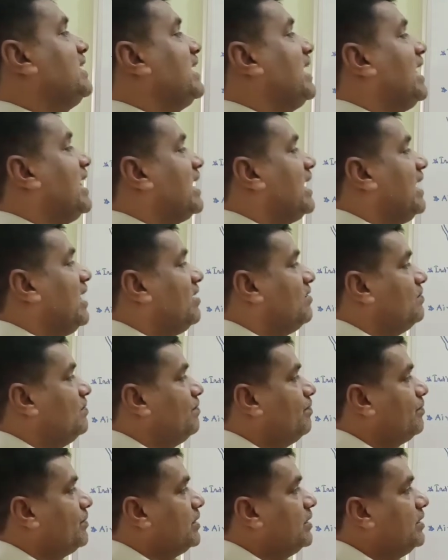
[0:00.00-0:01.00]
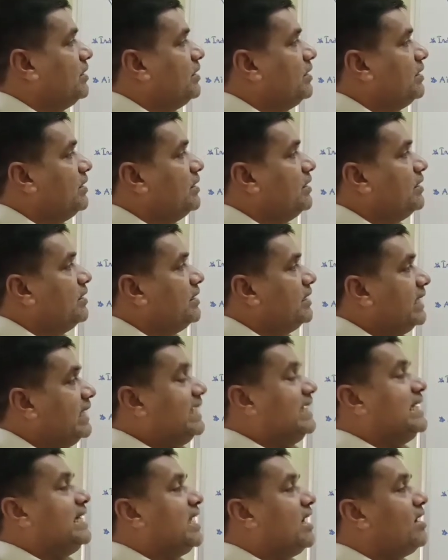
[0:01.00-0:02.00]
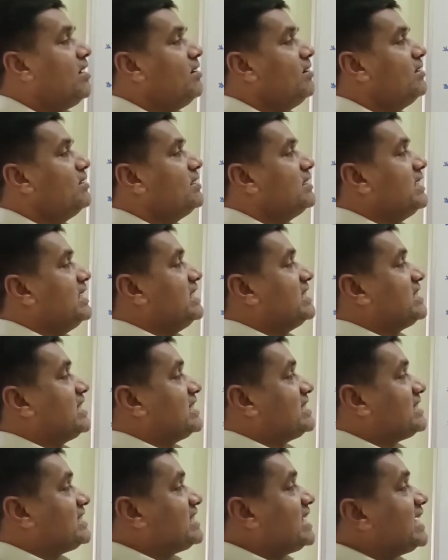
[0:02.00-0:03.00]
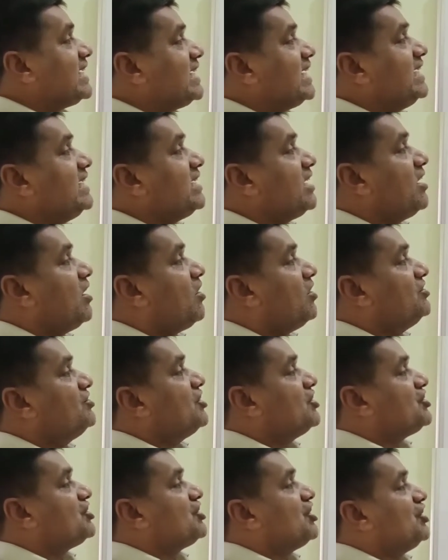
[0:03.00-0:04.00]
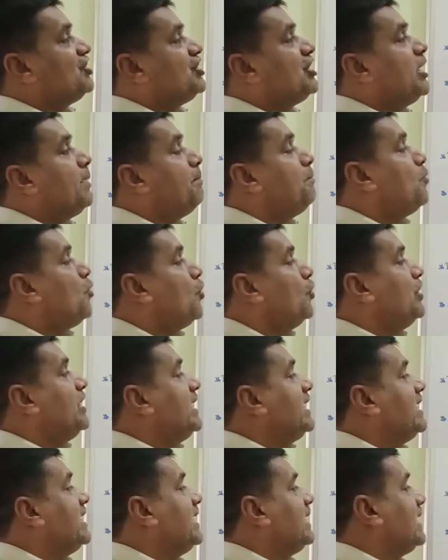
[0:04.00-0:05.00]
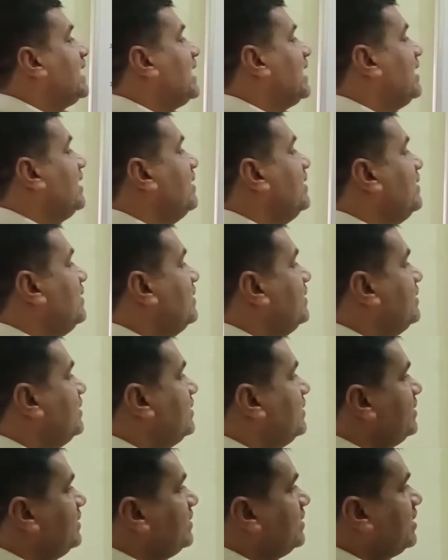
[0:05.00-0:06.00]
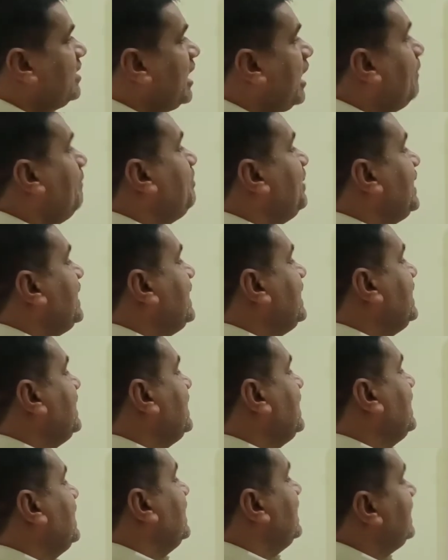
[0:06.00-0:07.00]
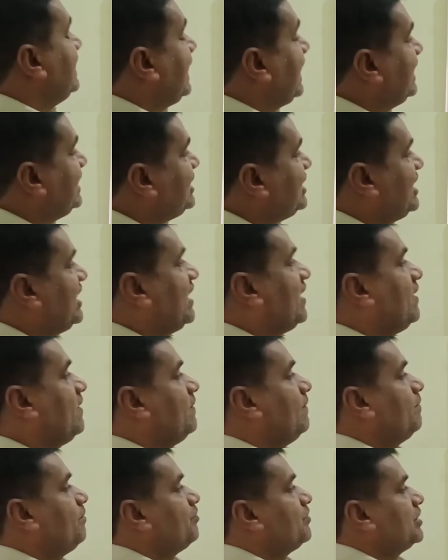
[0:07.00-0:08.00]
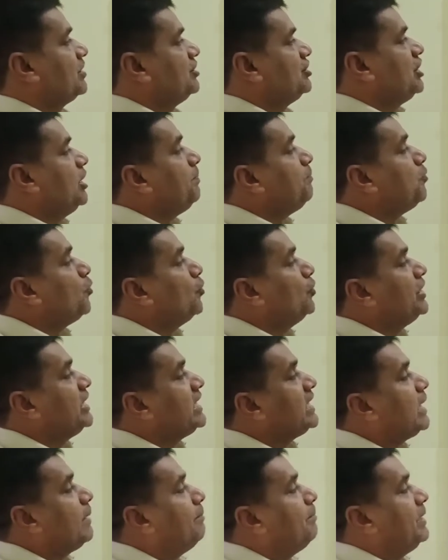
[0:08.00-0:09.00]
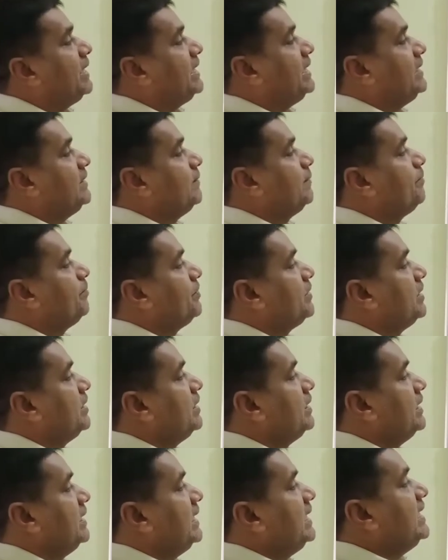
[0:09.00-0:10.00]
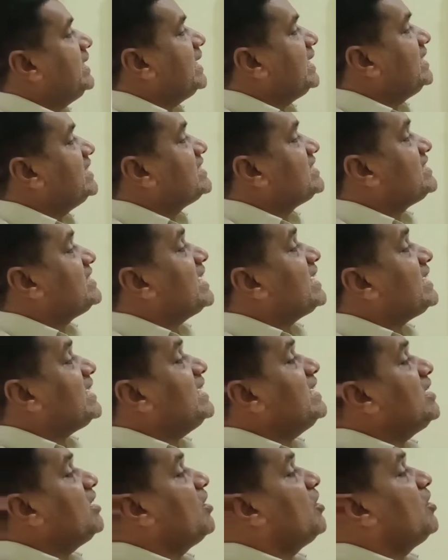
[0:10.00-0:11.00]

Kerala. India is the second largest ship owning company in Asia. Ship owning company. India is second